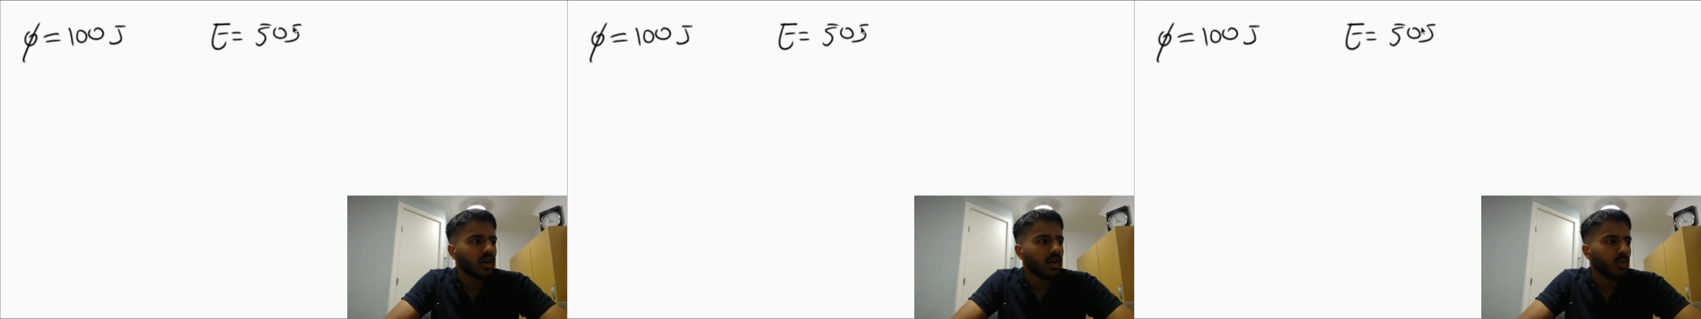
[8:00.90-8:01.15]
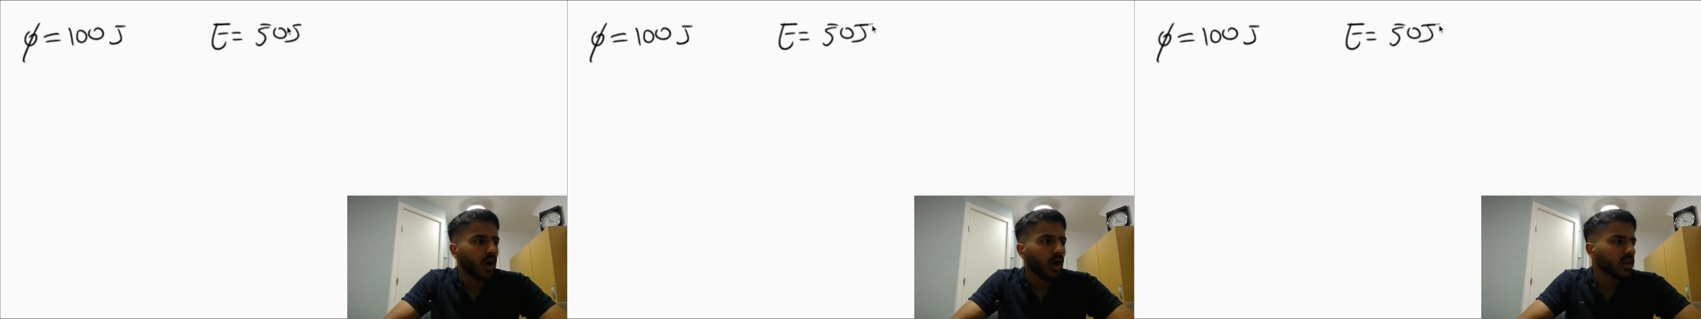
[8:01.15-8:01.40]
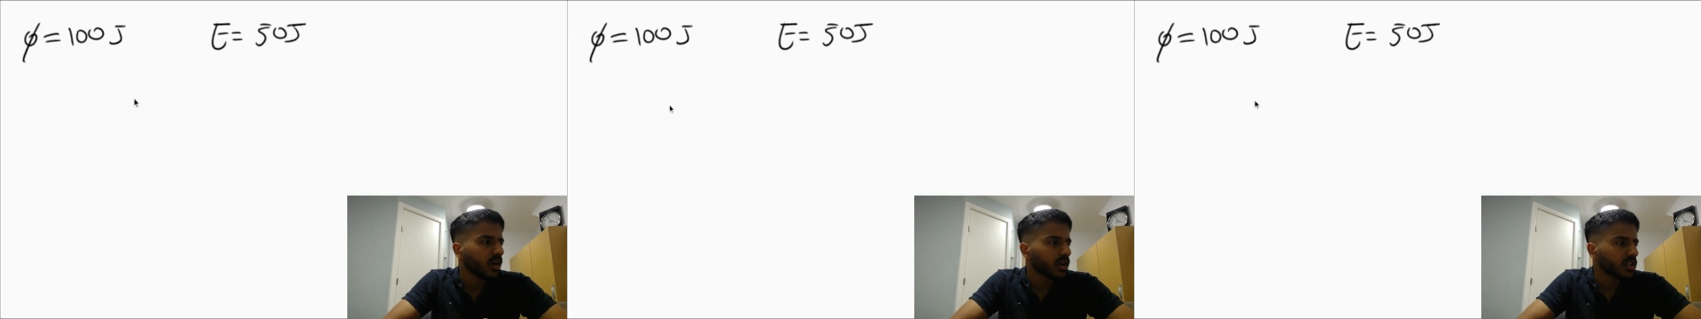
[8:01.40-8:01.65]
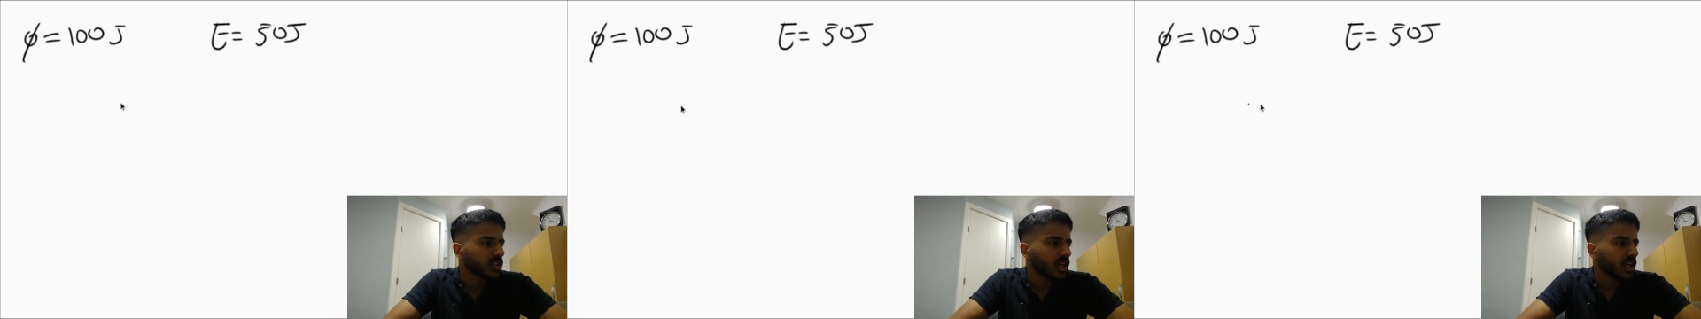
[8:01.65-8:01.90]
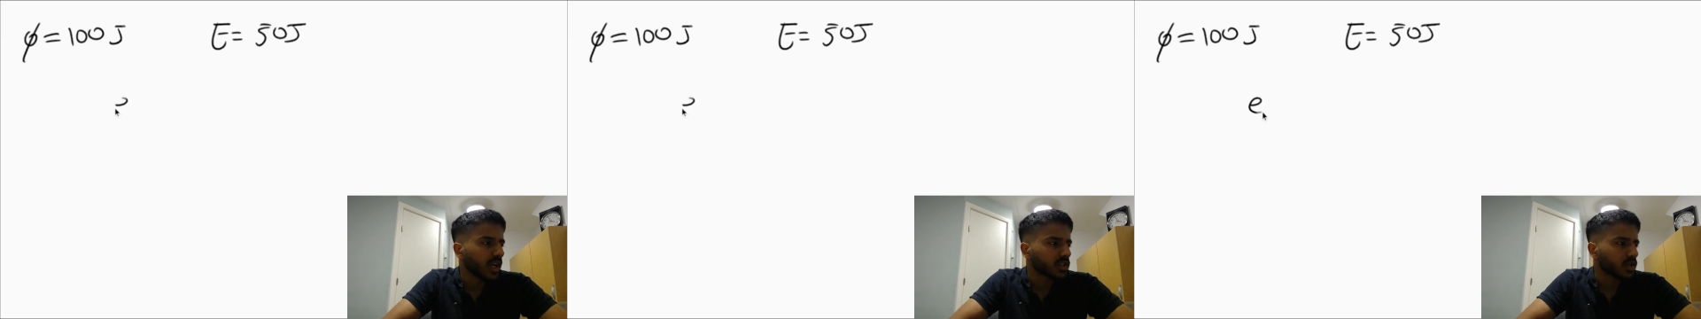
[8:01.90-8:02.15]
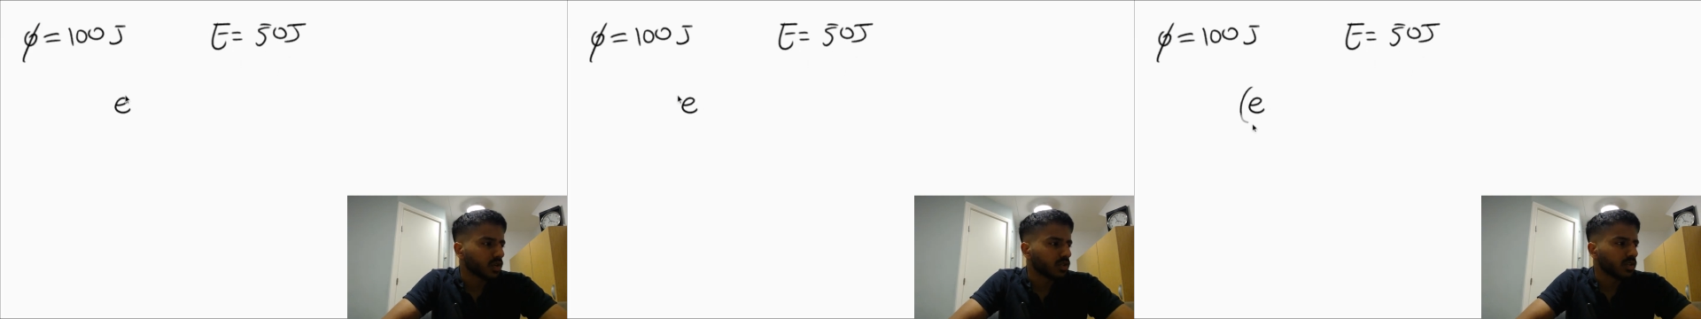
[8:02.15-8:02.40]
Why can't an
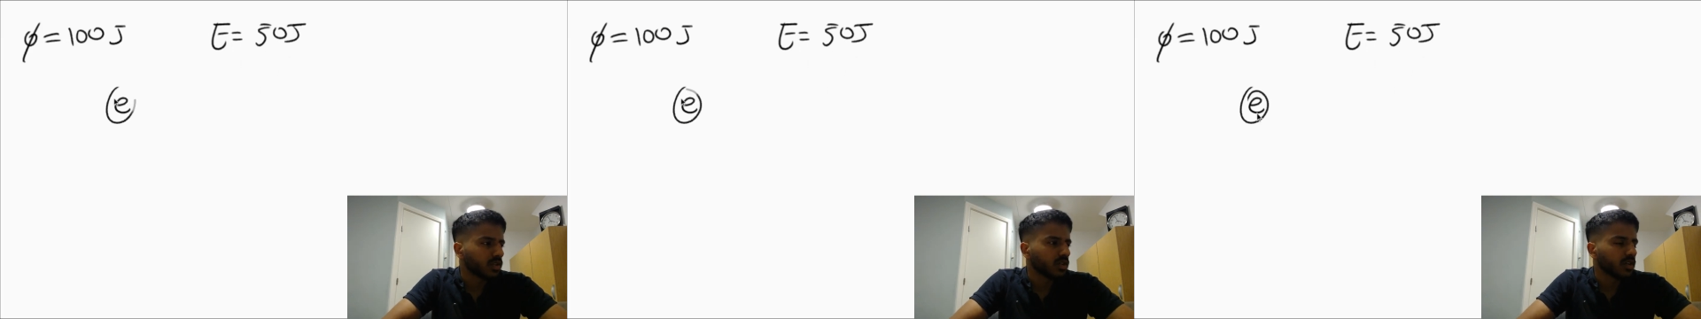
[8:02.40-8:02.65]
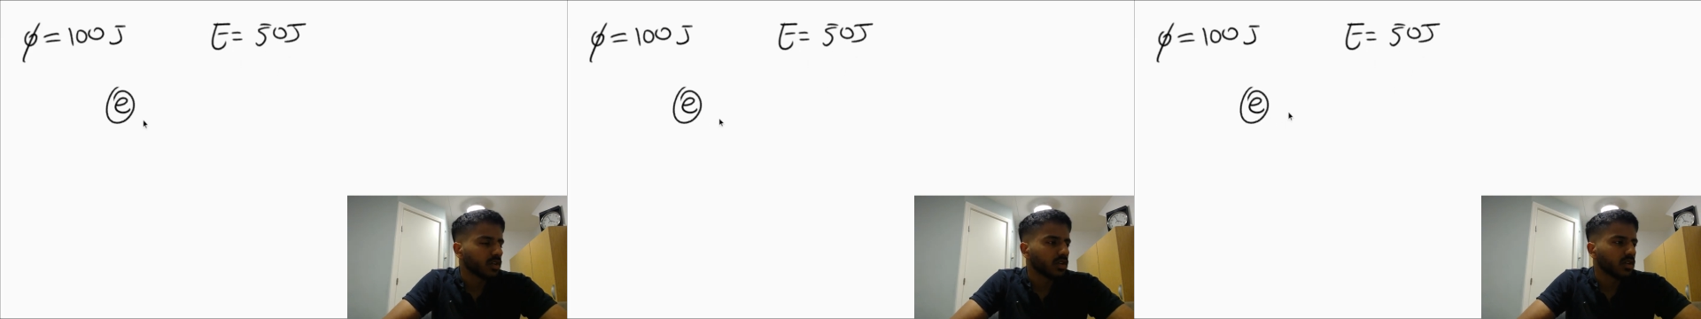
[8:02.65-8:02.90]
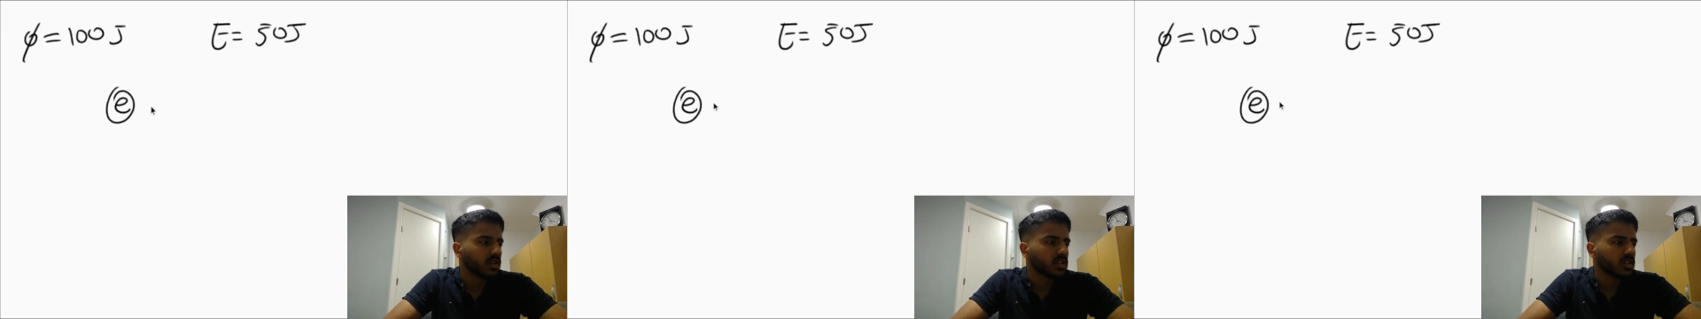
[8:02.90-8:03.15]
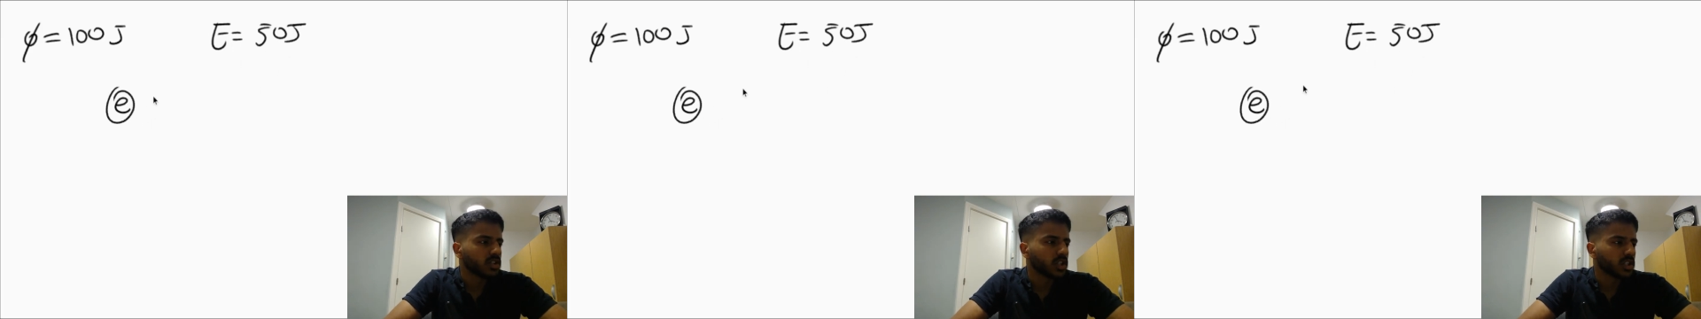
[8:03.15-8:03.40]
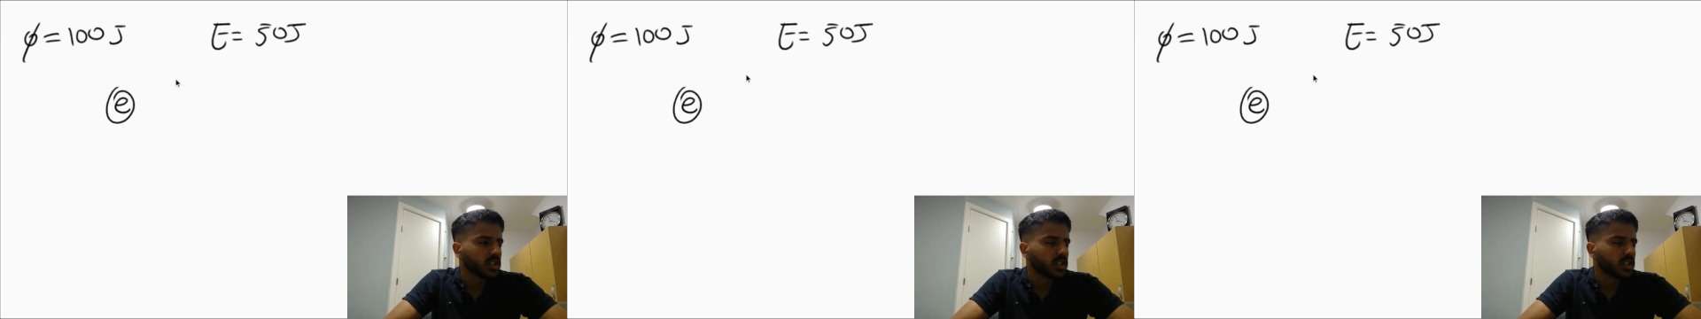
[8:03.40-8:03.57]
electron just